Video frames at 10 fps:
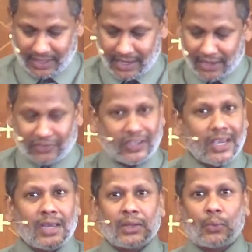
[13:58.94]

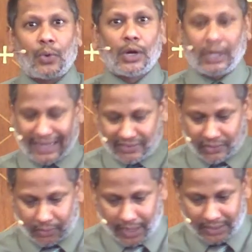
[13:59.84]
seeing the world as
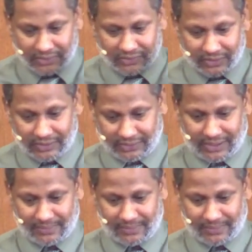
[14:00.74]
Christ sees it.